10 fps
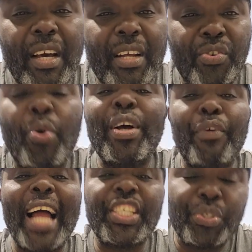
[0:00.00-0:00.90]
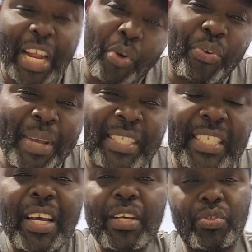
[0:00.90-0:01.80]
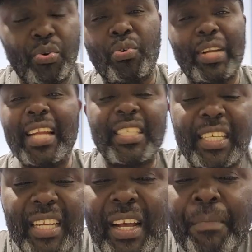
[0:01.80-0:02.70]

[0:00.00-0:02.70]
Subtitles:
requests for additional documents. So that is it.